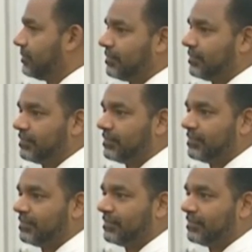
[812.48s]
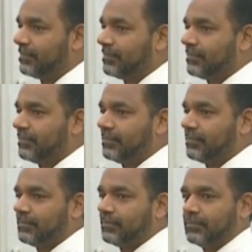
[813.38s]

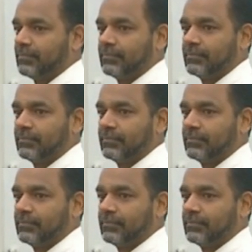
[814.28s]
No one is speaking in this clip.